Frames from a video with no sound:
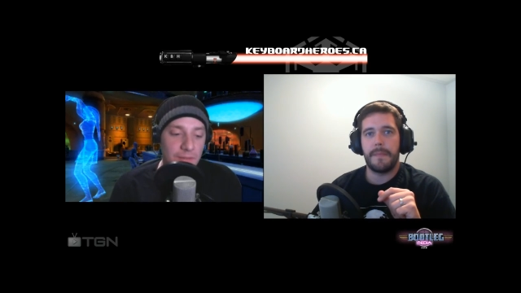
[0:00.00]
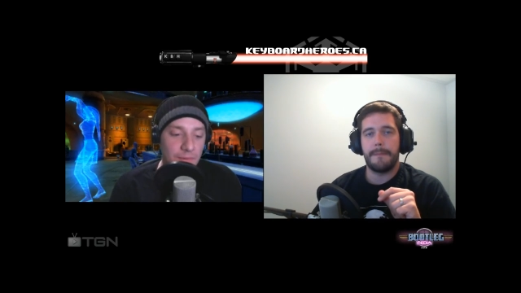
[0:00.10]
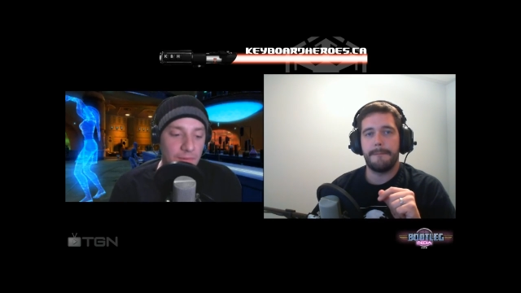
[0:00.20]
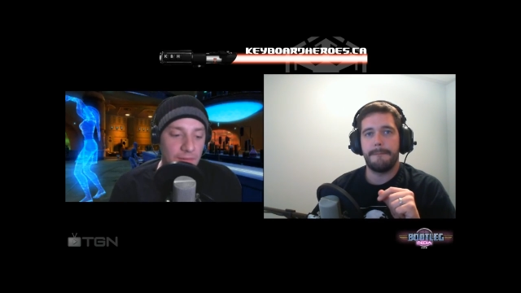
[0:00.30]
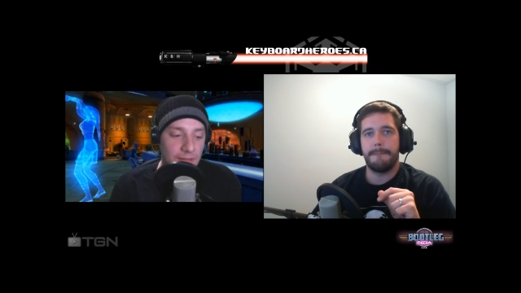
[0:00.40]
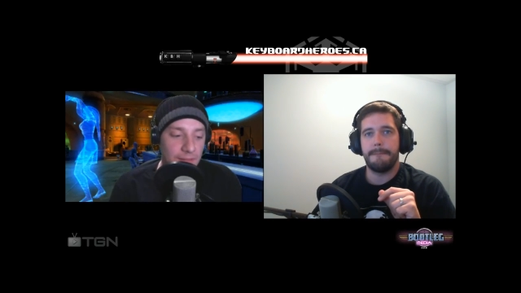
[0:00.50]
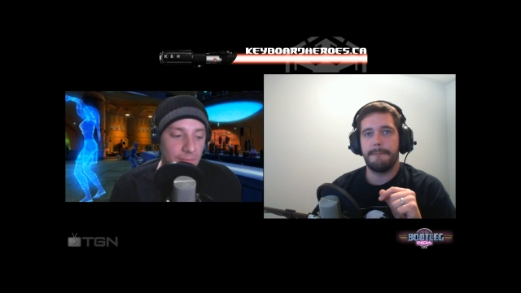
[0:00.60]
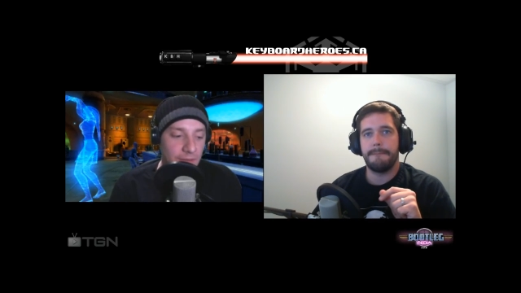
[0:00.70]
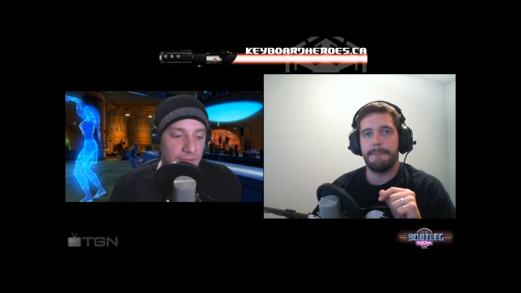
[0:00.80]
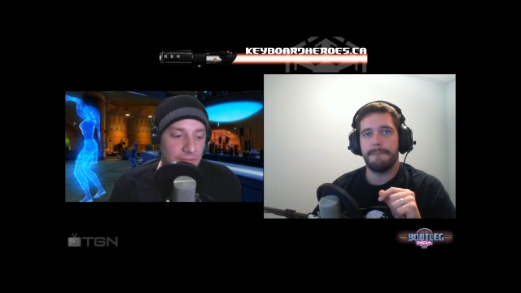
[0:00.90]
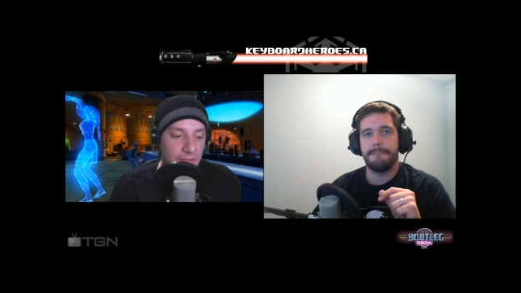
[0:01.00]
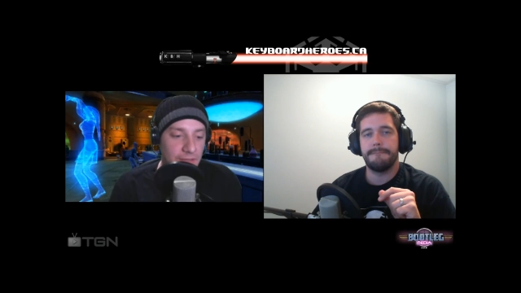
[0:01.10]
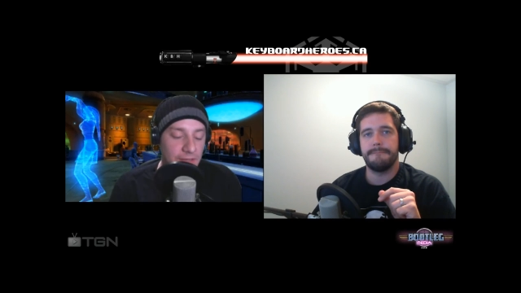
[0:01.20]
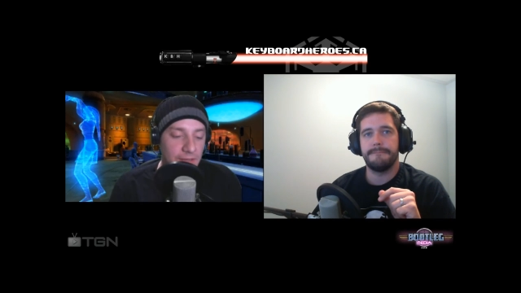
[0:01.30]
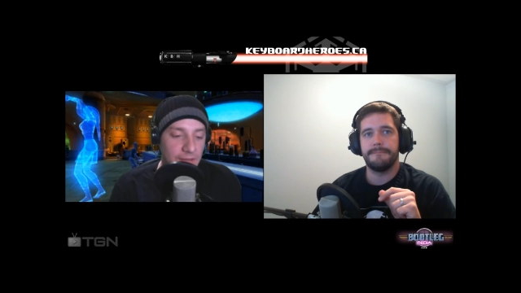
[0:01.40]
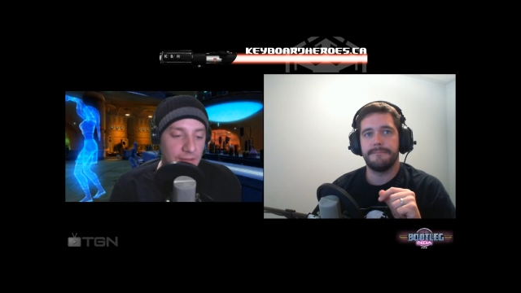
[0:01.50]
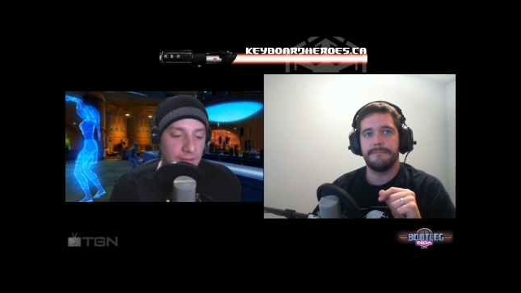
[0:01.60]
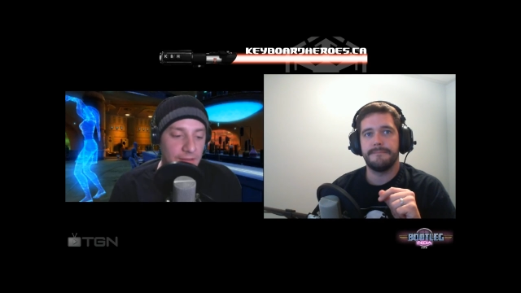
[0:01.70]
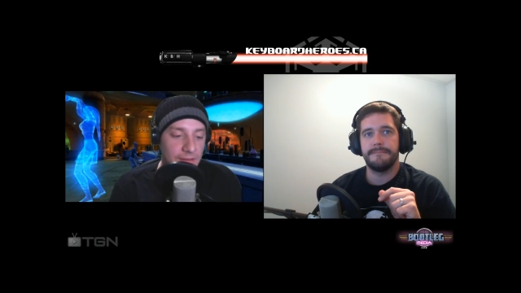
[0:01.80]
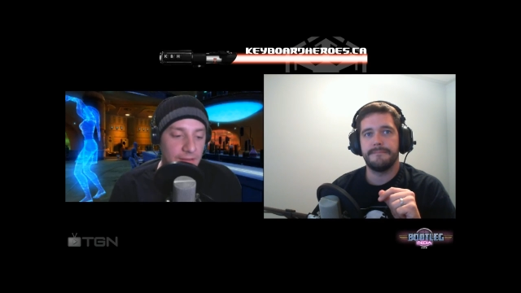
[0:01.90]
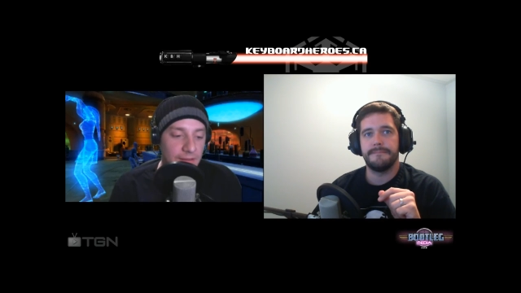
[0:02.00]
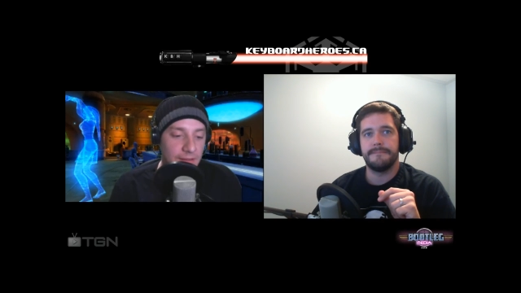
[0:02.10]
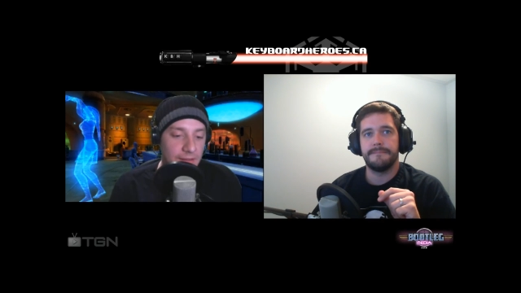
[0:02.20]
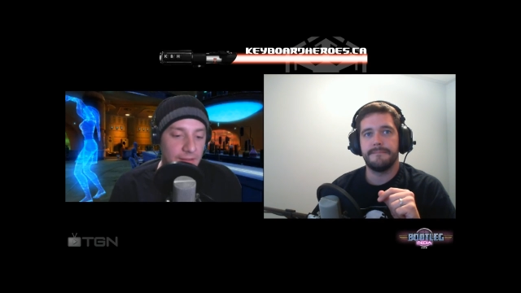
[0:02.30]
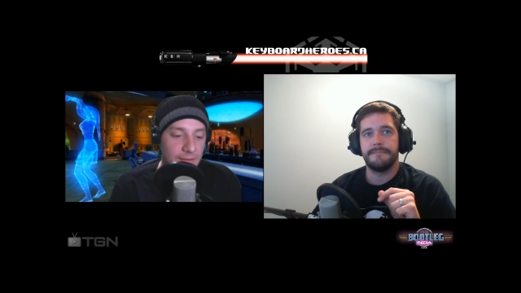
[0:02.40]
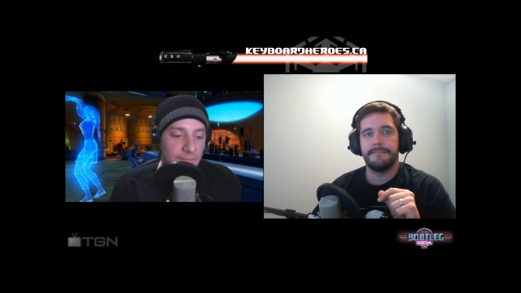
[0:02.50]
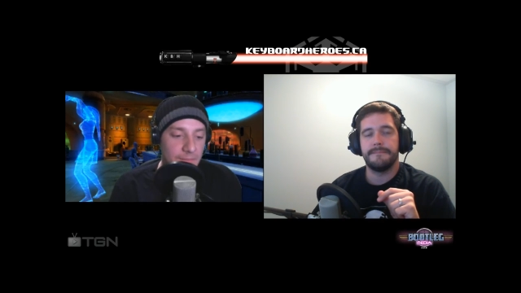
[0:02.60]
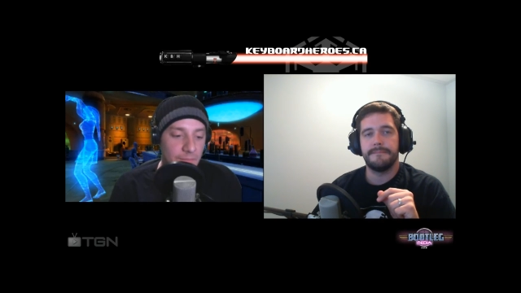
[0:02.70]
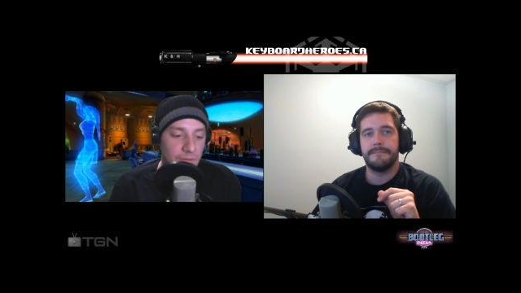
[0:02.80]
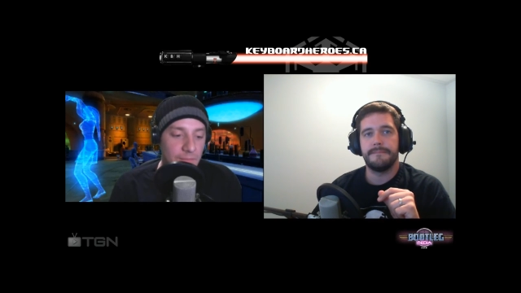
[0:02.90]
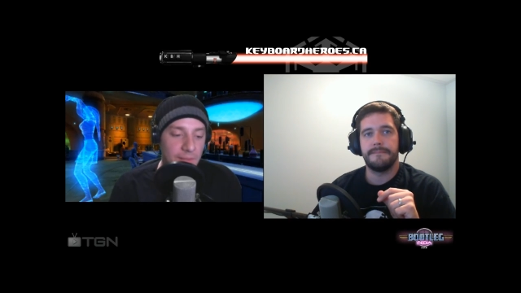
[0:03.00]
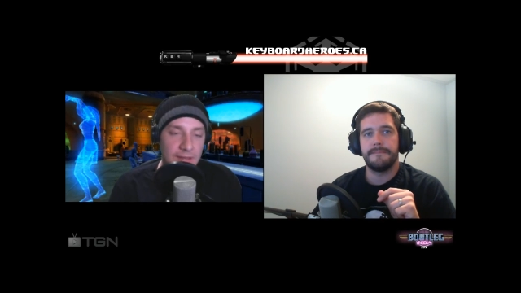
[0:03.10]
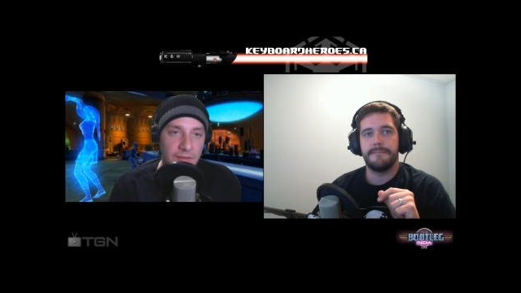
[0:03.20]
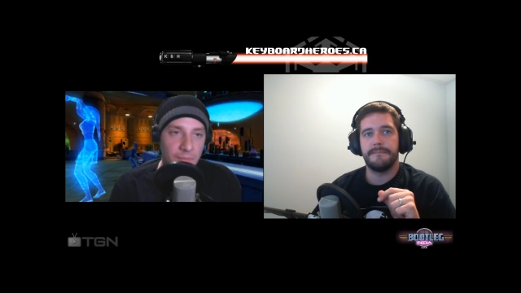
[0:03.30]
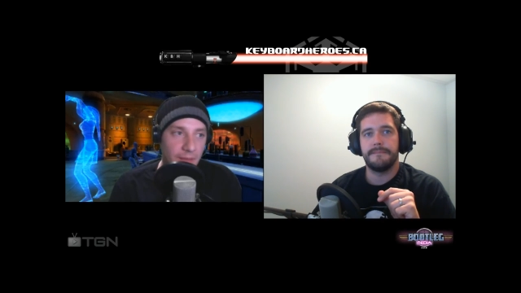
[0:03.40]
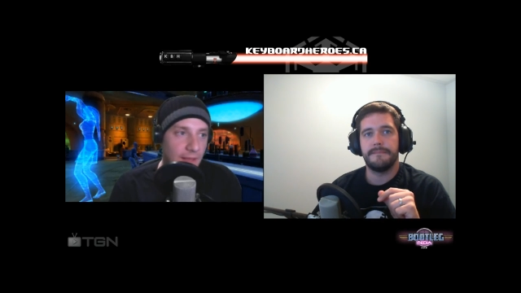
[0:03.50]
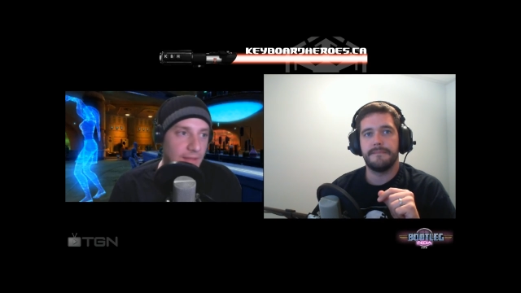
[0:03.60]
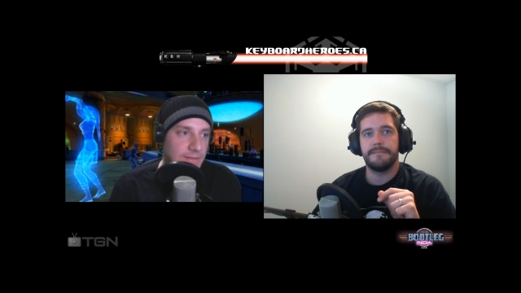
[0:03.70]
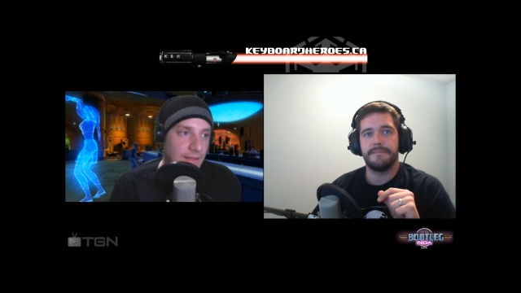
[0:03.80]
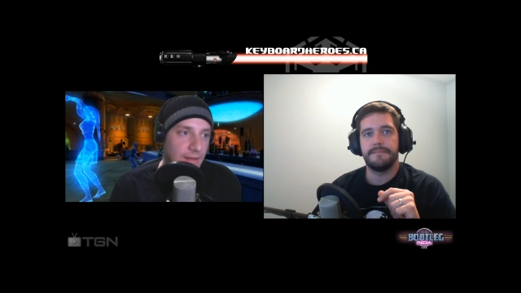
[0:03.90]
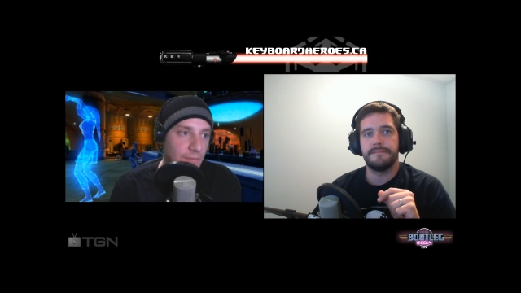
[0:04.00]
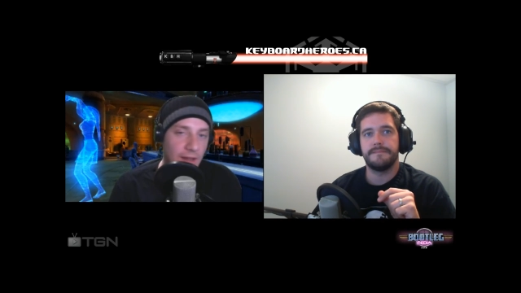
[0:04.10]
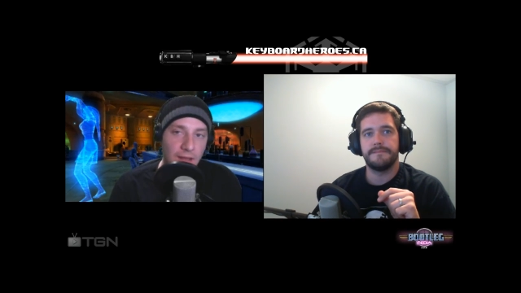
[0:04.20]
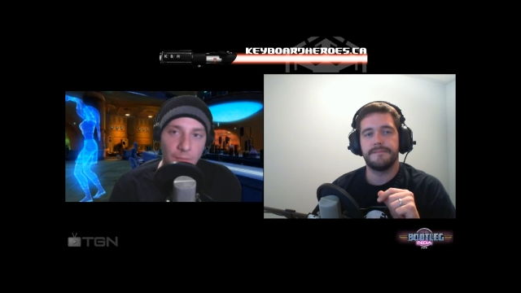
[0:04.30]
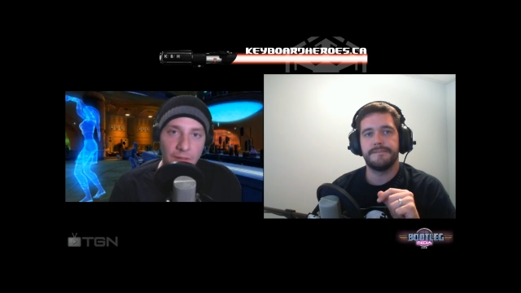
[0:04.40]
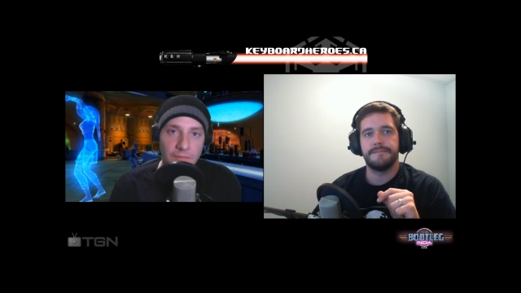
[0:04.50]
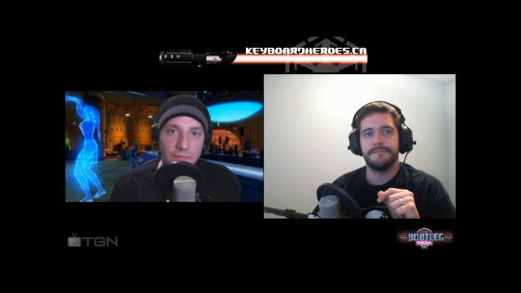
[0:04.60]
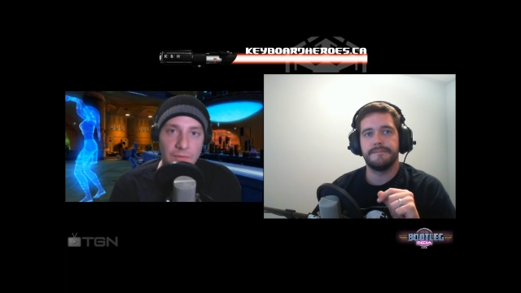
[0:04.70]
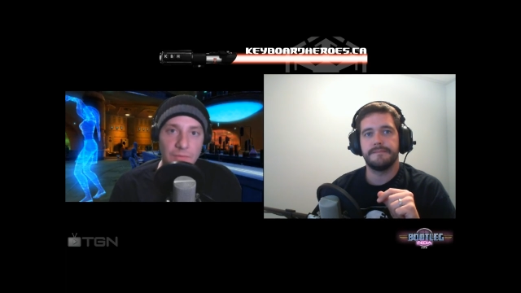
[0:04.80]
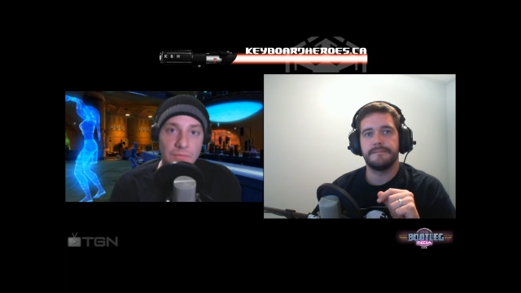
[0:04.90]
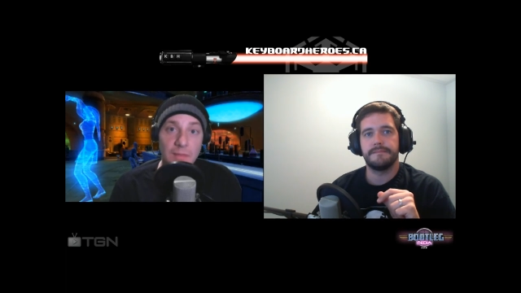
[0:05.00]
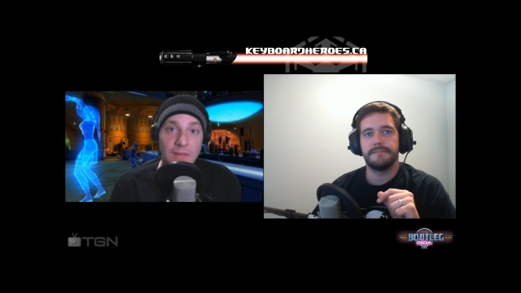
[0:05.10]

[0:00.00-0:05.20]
Speaker 1: people. Um, we actually uh, um, we met David Bass, and we had a couple interviews. We